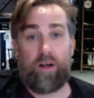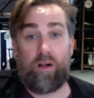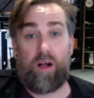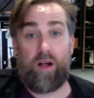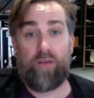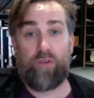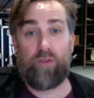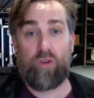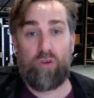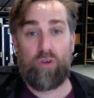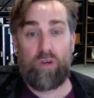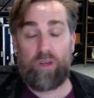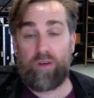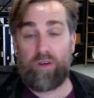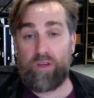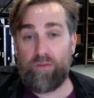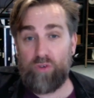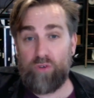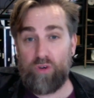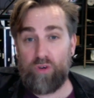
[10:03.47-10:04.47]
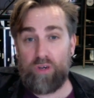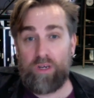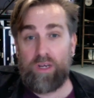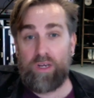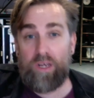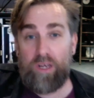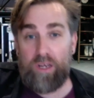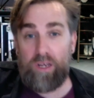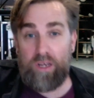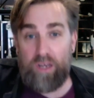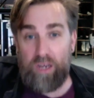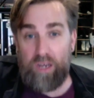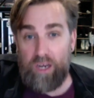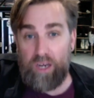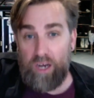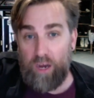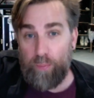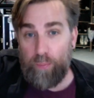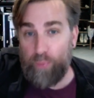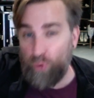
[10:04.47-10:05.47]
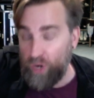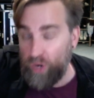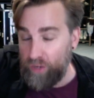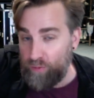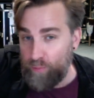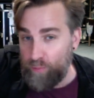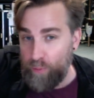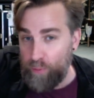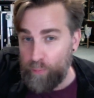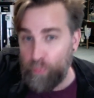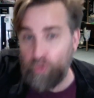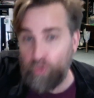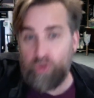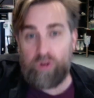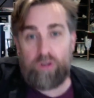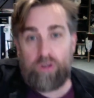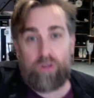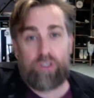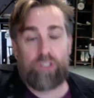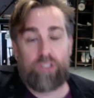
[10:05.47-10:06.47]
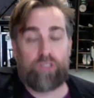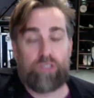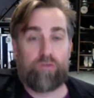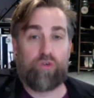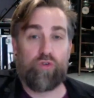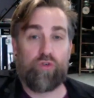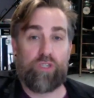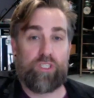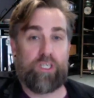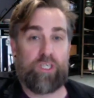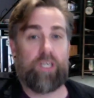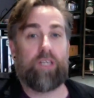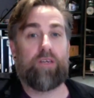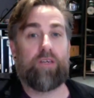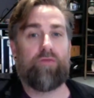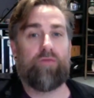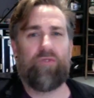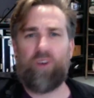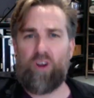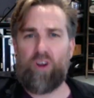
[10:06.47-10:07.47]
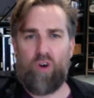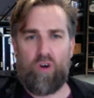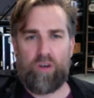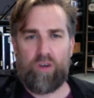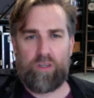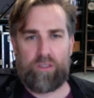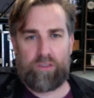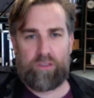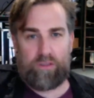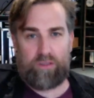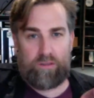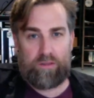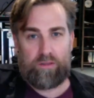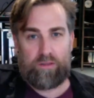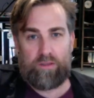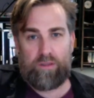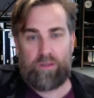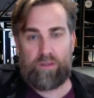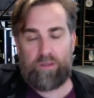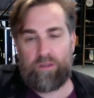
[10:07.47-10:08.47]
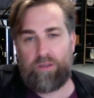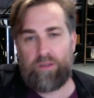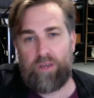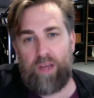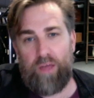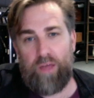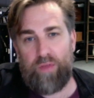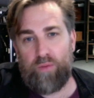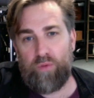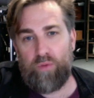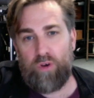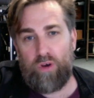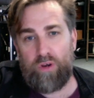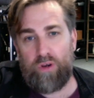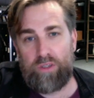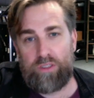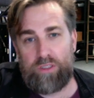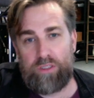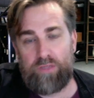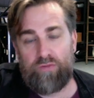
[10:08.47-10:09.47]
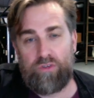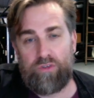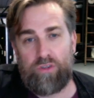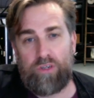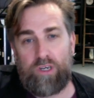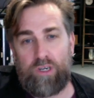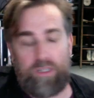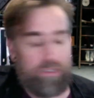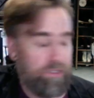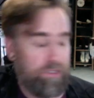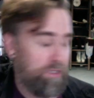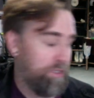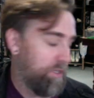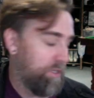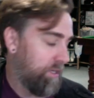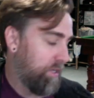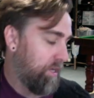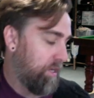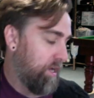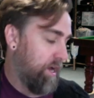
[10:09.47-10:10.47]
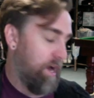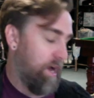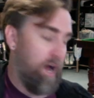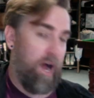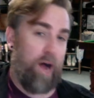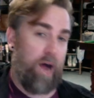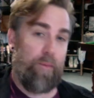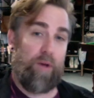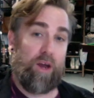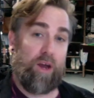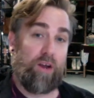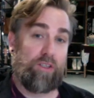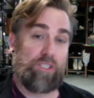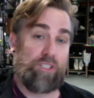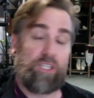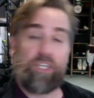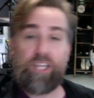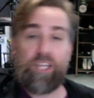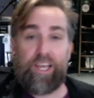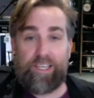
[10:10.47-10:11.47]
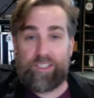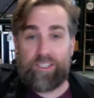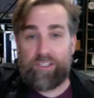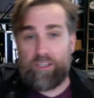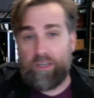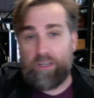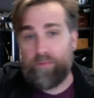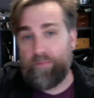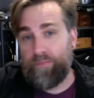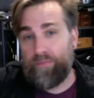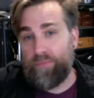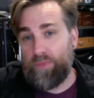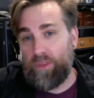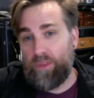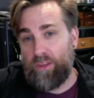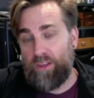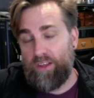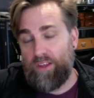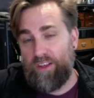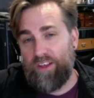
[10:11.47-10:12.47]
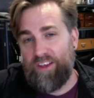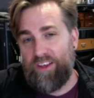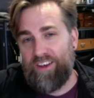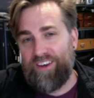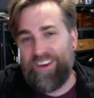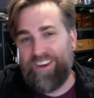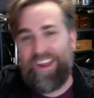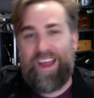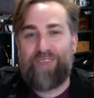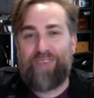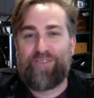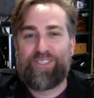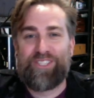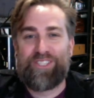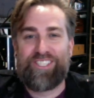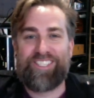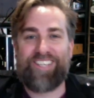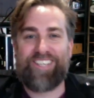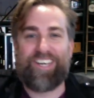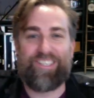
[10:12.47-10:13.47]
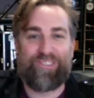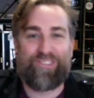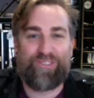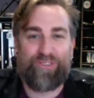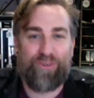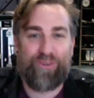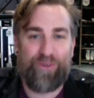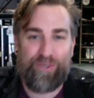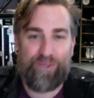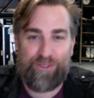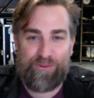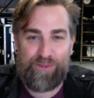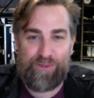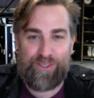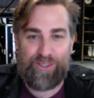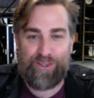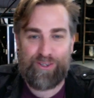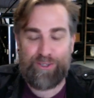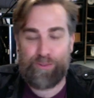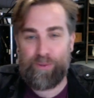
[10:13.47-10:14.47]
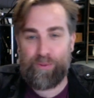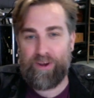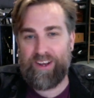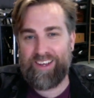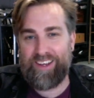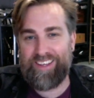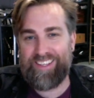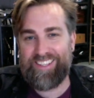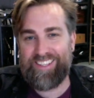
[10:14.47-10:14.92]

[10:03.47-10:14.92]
have a look. I'll give you a brief but brutal critique. Very honest. Nothing but honesty for you guys. And I'll see you next time on Average Guitar Tutorials with Josh Pyke.